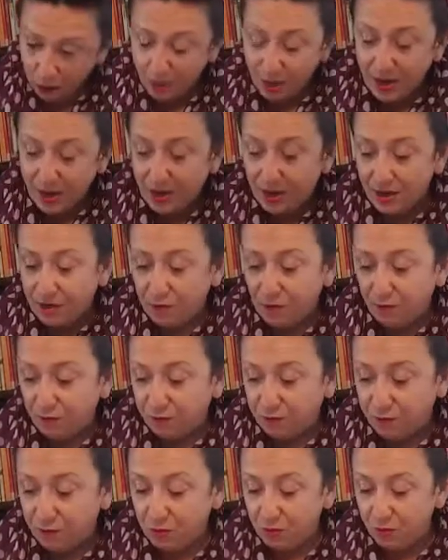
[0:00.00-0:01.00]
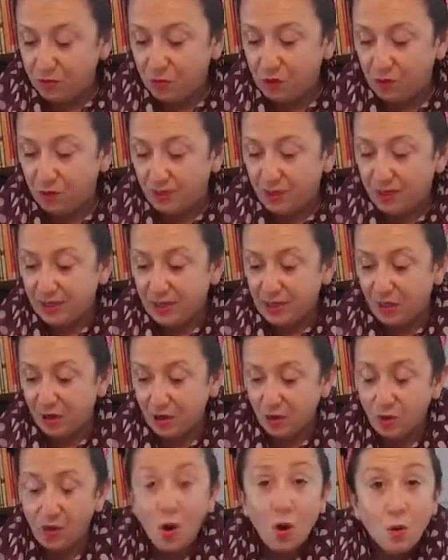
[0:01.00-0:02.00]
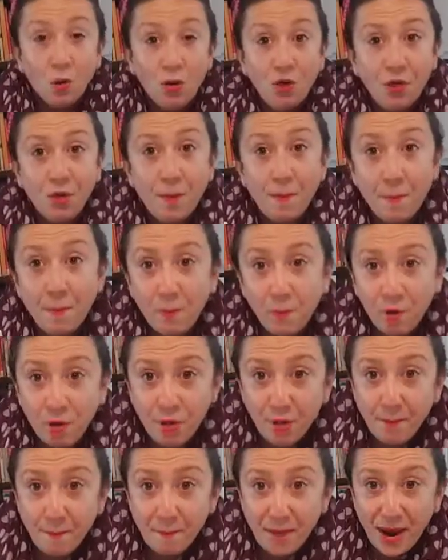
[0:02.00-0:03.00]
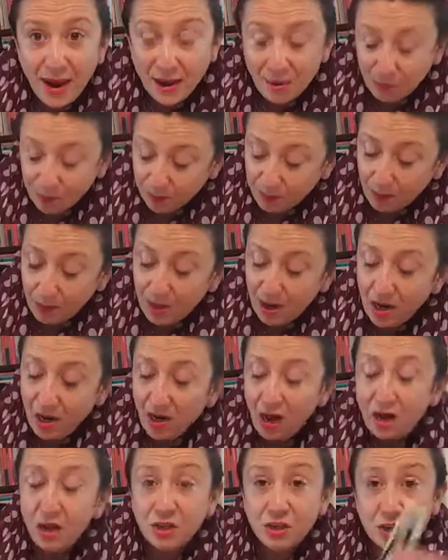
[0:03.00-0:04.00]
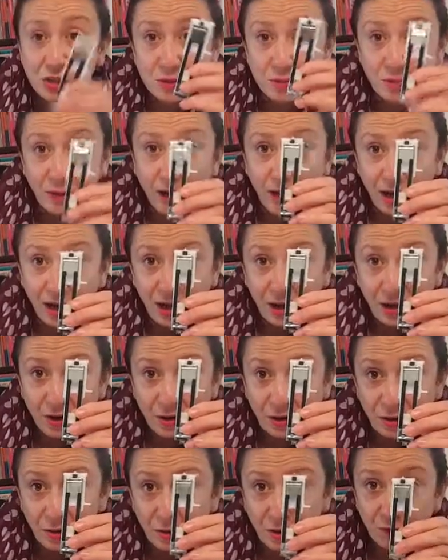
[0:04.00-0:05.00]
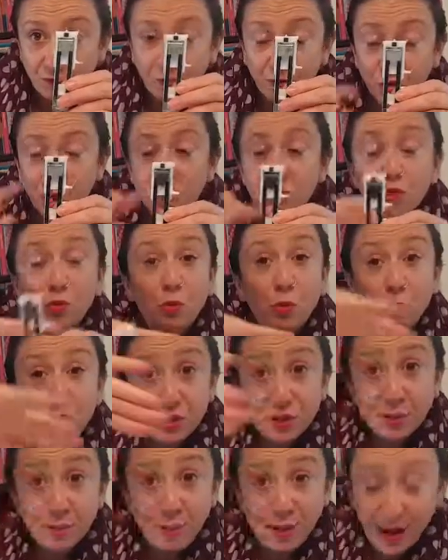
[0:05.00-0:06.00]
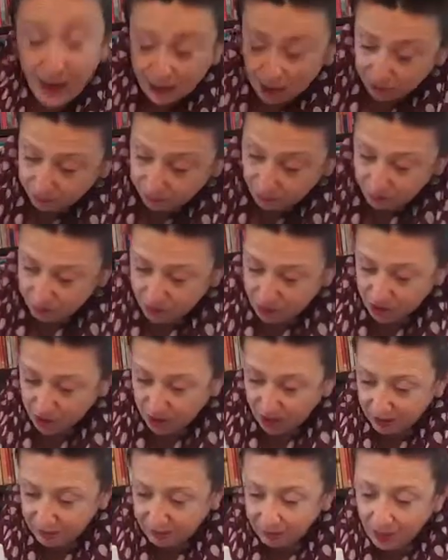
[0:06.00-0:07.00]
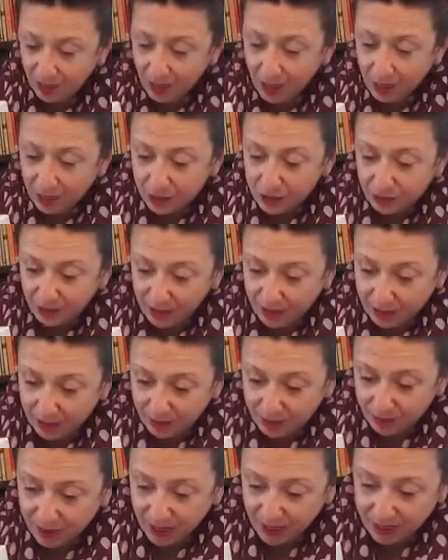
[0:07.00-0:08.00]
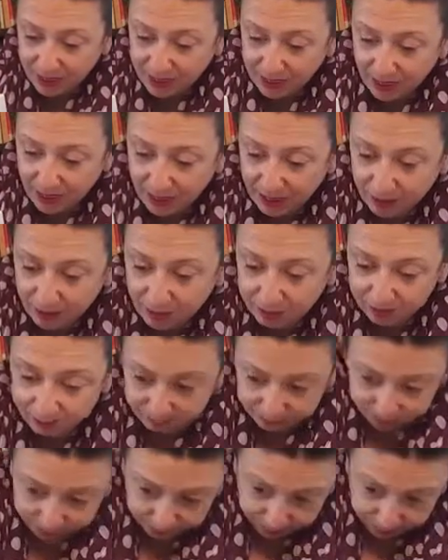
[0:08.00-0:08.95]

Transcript: where your foot would normally go, with the largest part of the foot towards the back of the machine. So I clip that down,